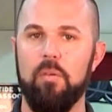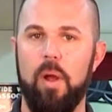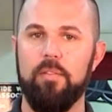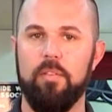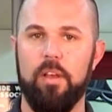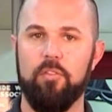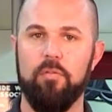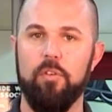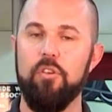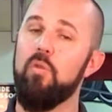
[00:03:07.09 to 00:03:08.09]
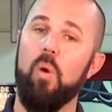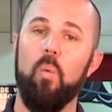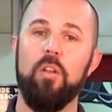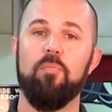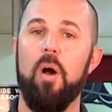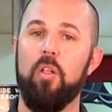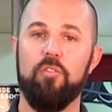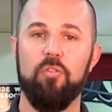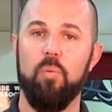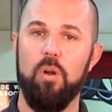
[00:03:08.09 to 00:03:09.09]
be the right selection for you or which
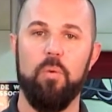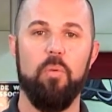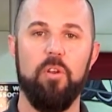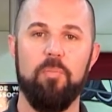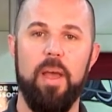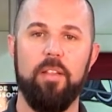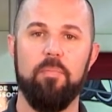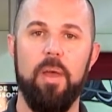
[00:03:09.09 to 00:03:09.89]
polishes work with which pads